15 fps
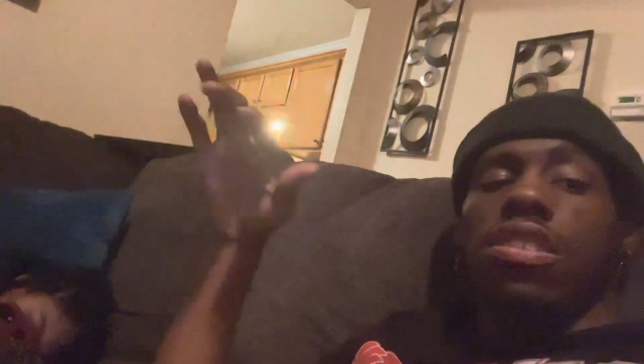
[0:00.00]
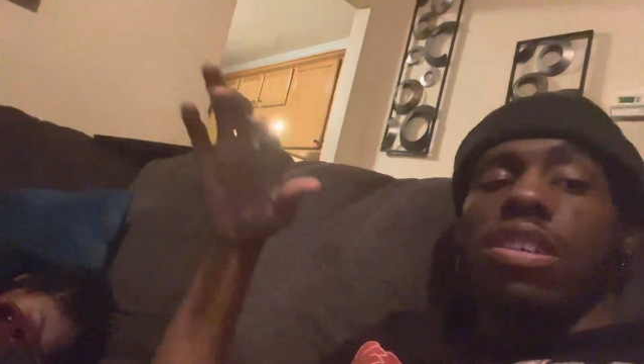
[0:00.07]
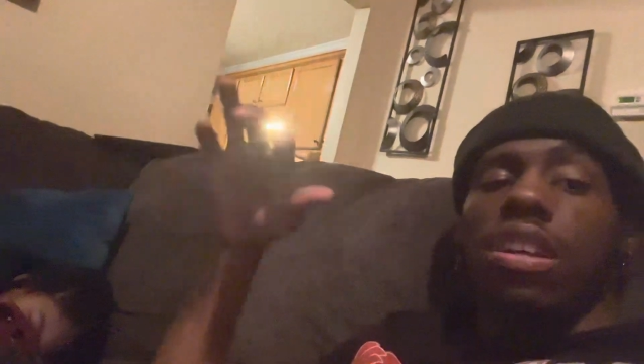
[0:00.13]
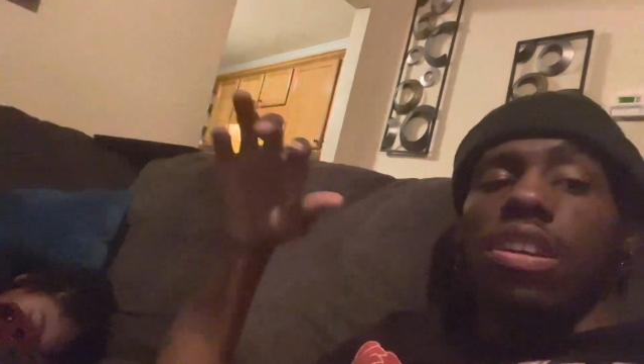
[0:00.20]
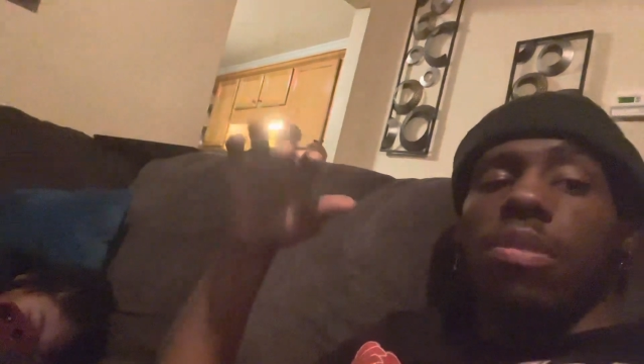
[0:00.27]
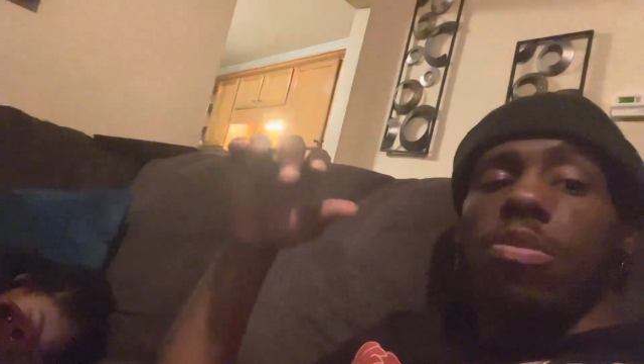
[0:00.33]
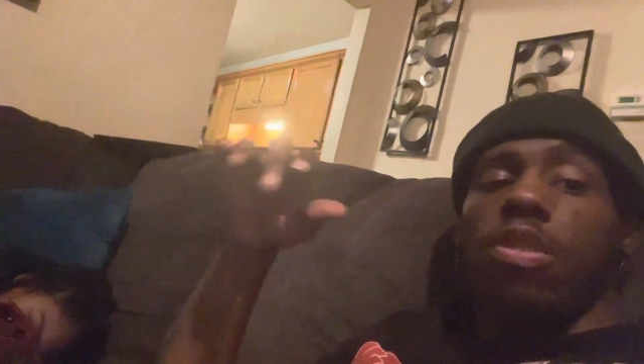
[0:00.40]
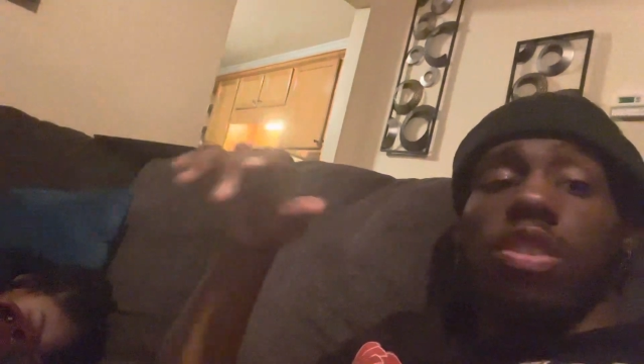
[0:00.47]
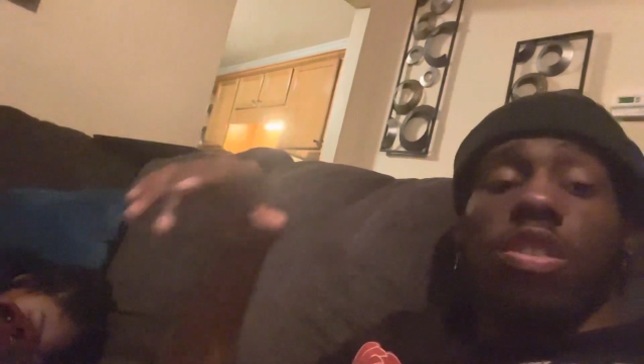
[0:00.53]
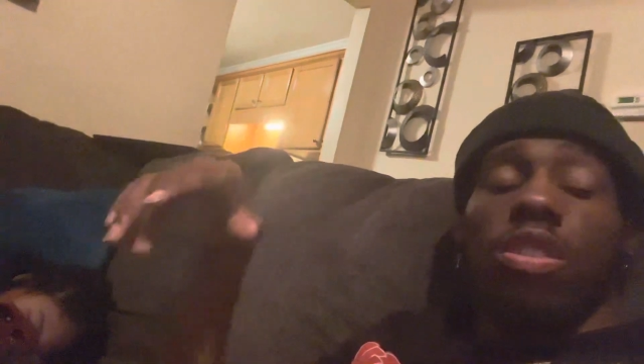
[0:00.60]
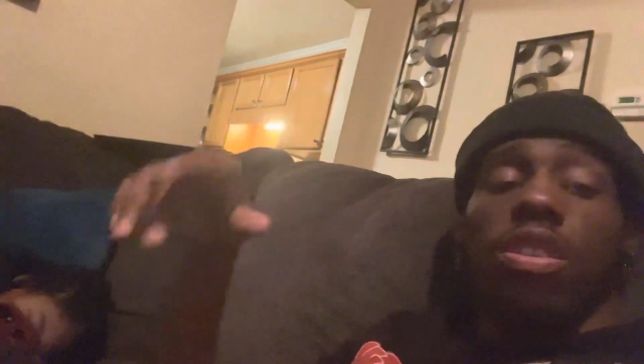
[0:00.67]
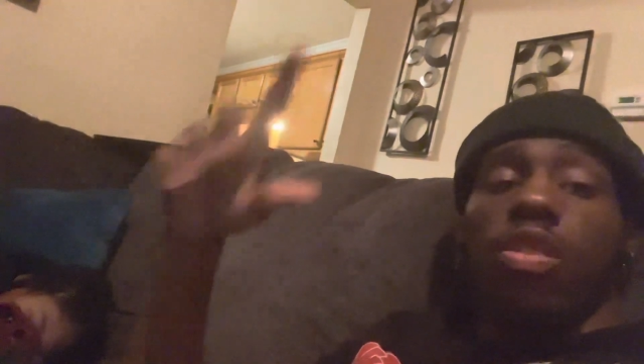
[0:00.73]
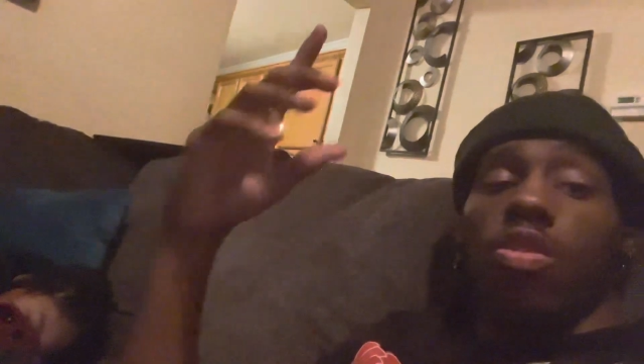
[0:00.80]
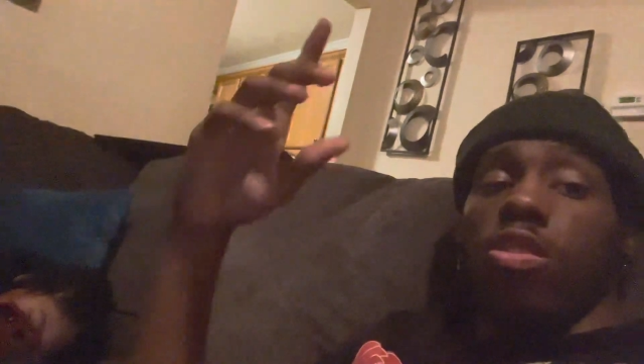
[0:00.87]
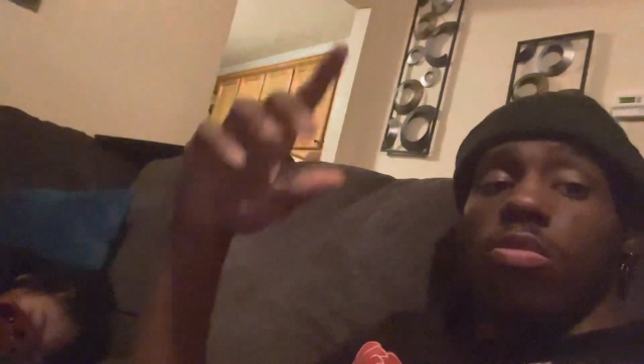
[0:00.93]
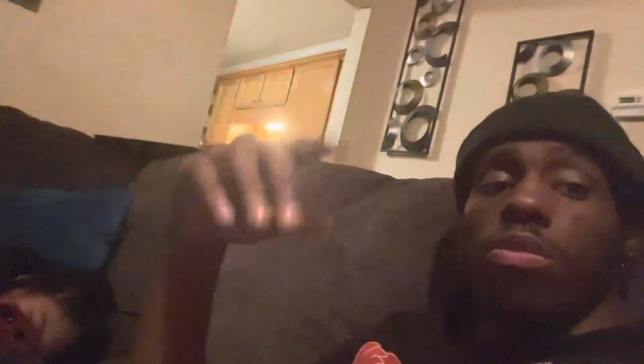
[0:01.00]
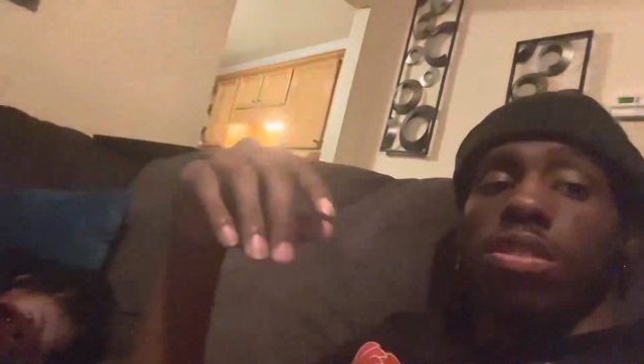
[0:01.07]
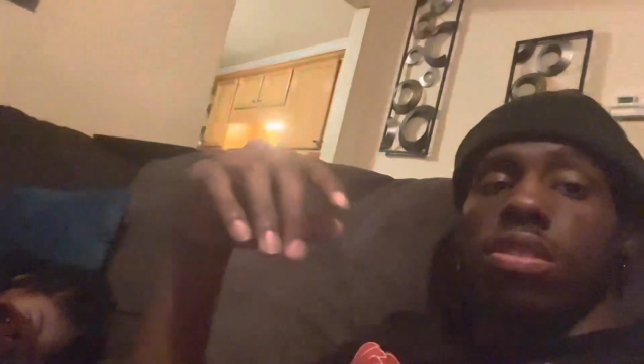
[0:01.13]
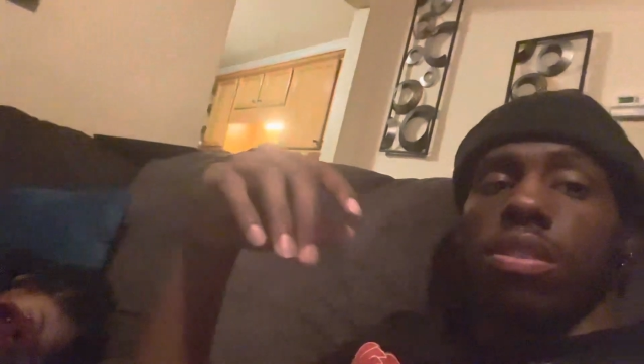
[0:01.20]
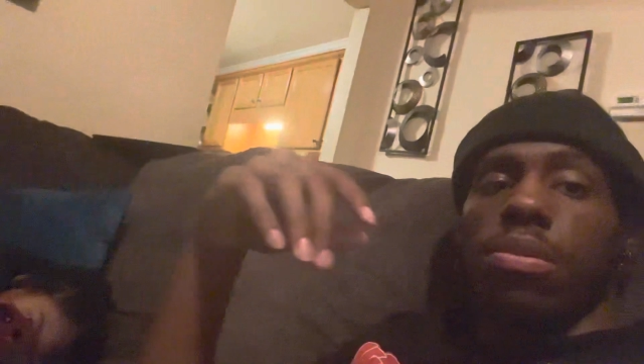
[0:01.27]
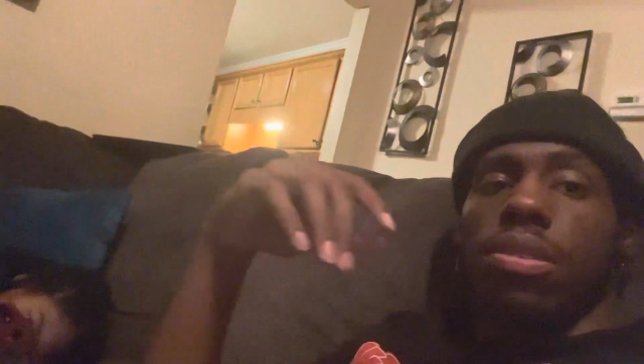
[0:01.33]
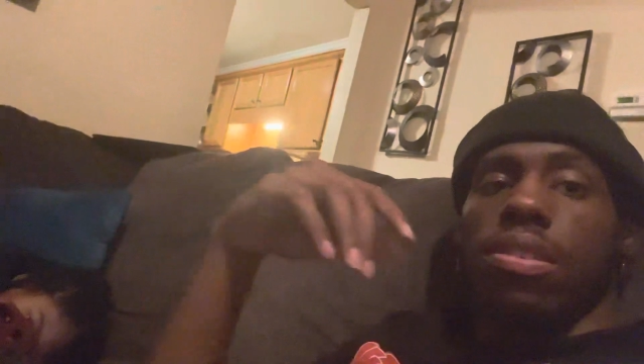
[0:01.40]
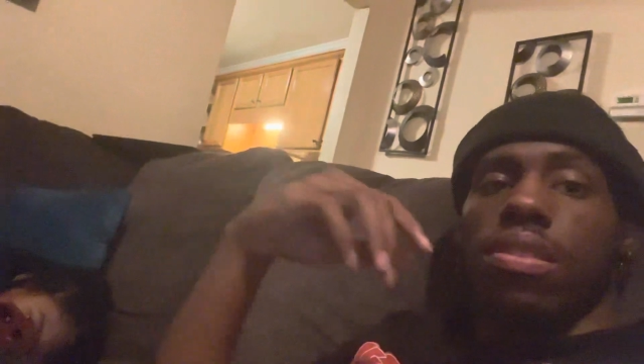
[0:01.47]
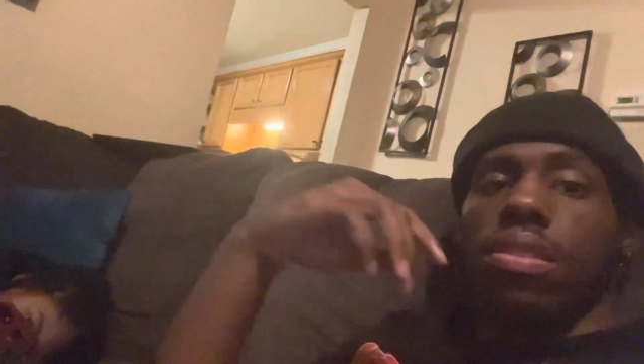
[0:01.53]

shut up or go to your room or something.